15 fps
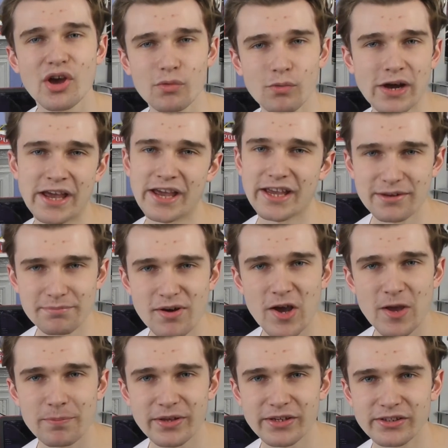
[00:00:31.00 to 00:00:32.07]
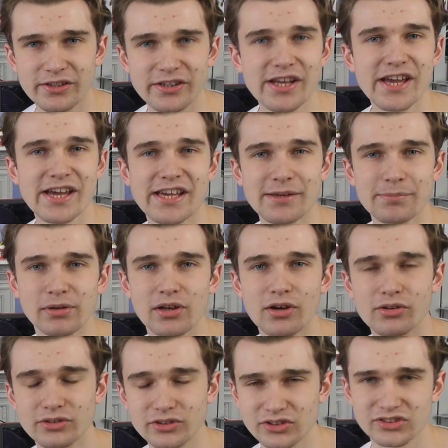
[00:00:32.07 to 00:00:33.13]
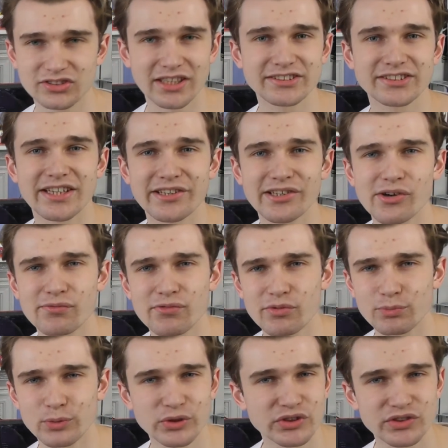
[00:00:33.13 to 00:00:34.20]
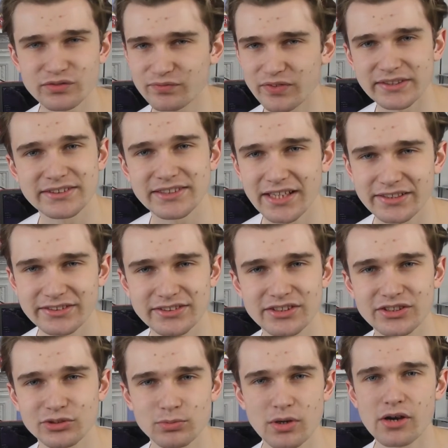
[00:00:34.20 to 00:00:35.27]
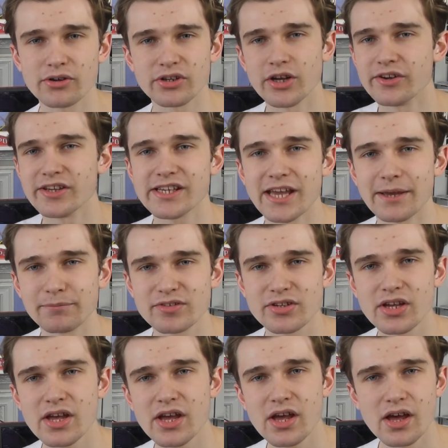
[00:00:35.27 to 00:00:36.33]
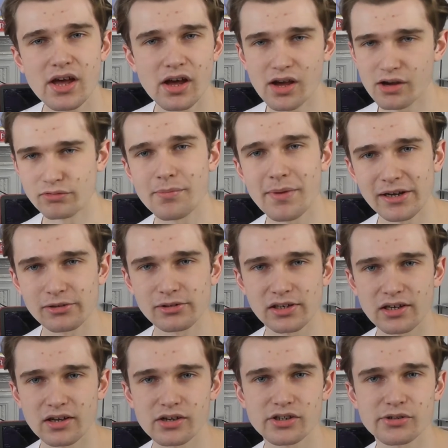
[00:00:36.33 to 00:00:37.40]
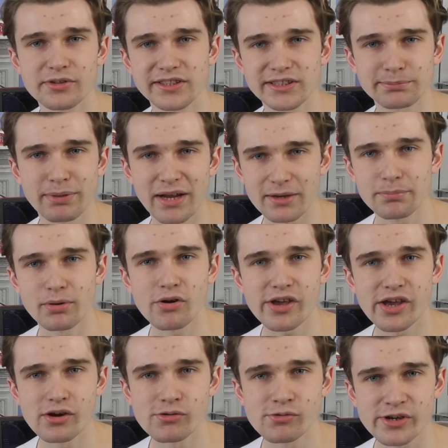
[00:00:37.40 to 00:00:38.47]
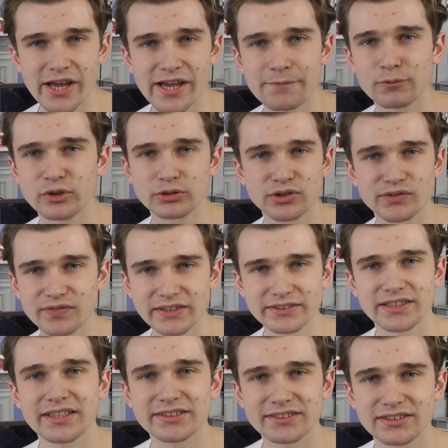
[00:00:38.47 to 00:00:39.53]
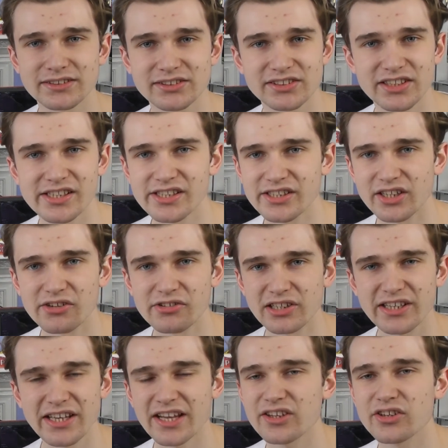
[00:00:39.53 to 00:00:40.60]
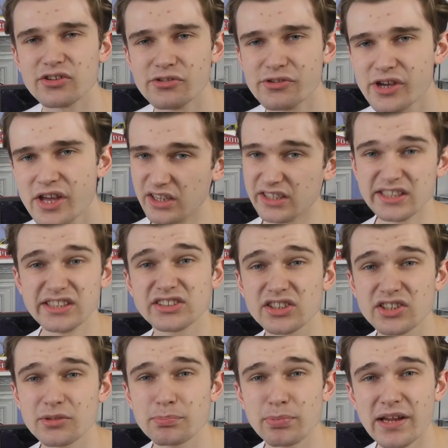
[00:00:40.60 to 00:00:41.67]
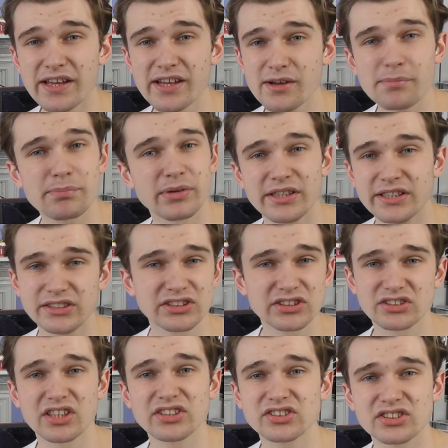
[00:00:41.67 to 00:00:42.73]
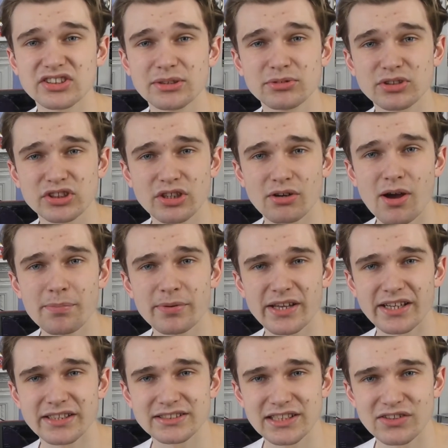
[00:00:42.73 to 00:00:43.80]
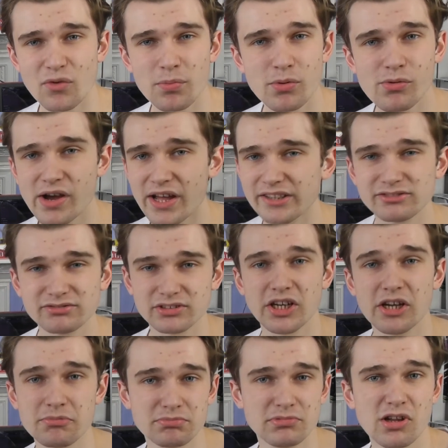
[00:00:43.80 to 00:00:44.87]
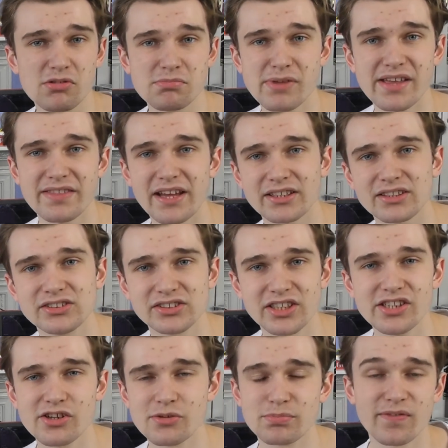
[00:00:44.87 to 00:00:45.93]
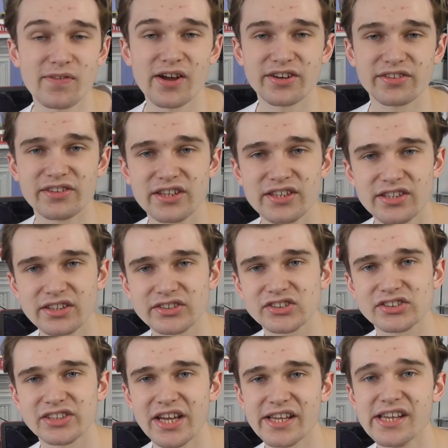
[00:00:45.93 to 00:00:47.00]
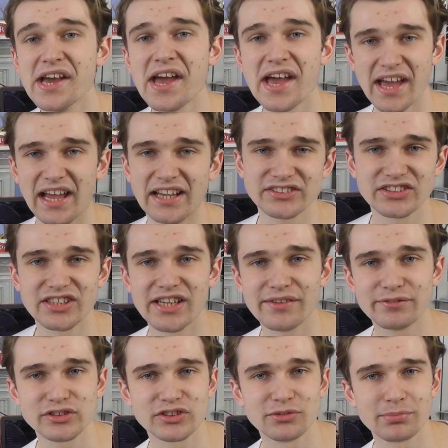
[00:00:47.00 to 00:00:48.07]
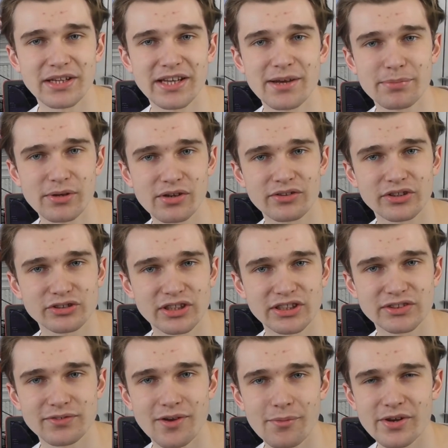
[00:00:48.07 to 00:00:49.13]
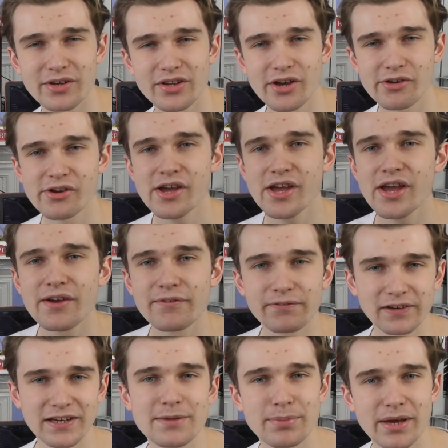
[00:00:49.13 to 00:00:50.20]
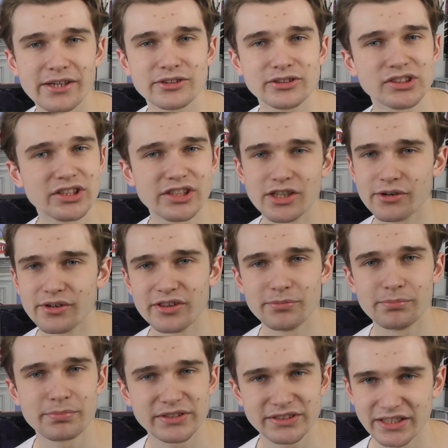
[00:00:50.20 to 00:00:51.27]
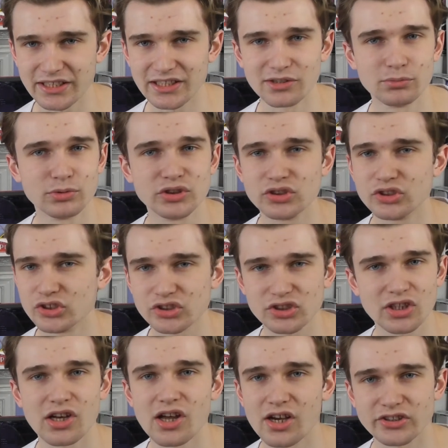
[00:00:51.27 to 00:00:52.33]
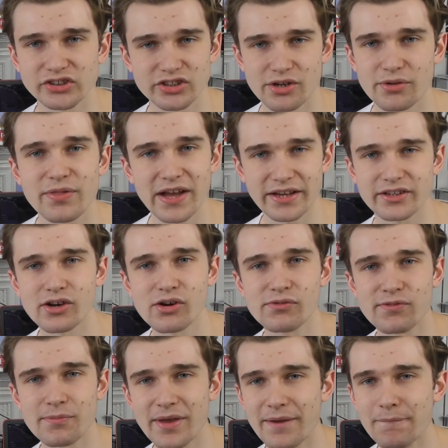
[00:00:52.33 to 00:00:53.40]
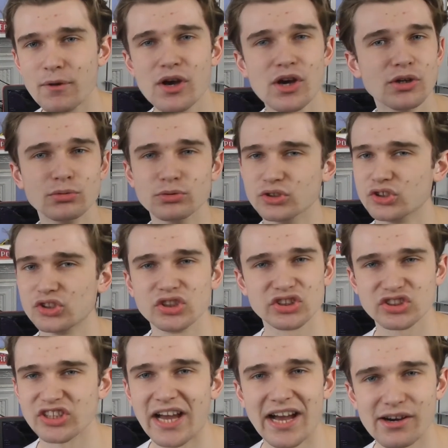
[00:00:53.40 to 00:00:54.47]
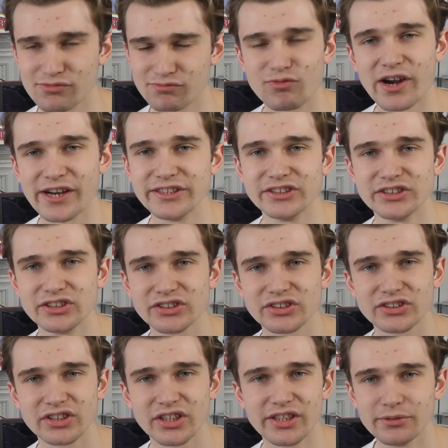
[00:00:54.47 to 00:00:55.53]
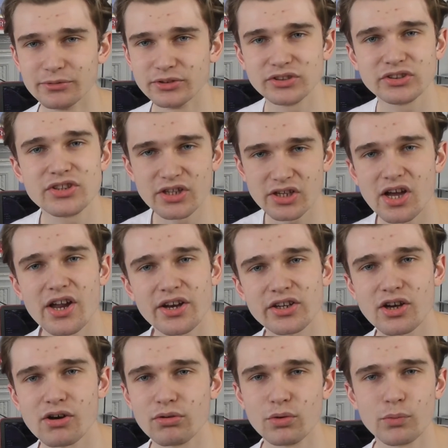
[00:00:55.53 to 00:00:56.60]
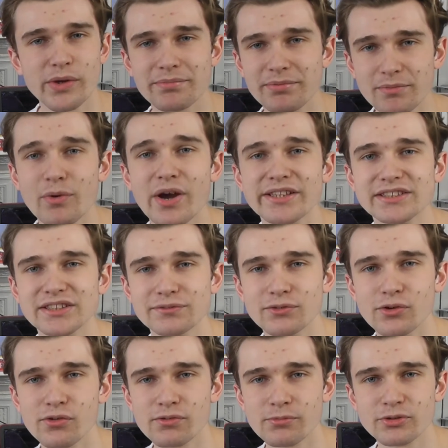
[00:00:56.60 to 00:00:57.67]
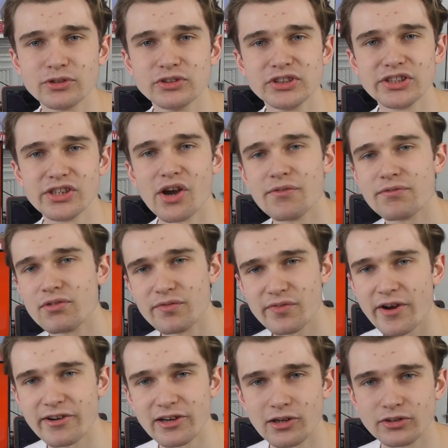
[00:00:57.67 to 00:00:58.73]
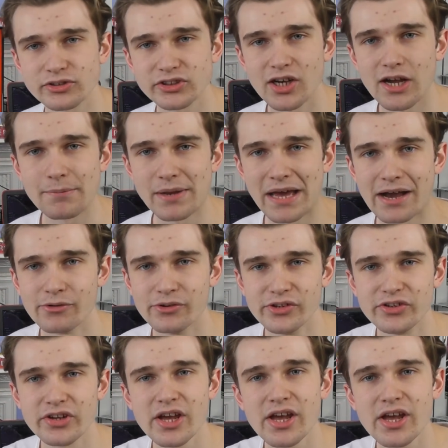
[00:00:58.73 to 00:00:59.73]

where, in my opinion, he belongs. Dejan Lovren was fantastic as well. He kept Romelu Lukaku in his back pocket all game, which was fantastic to see. Lukaku, he's a good player, but he just doesn't seem to show up against Liverpool, and long may that continue, provided that he does stay as an Everton player beyond the transfer window. Felipe Coutinho in particular was just class. That goal from him was just outrageous. It was the kind of goal that we've been waiting for from Coutinho for a very long time now, and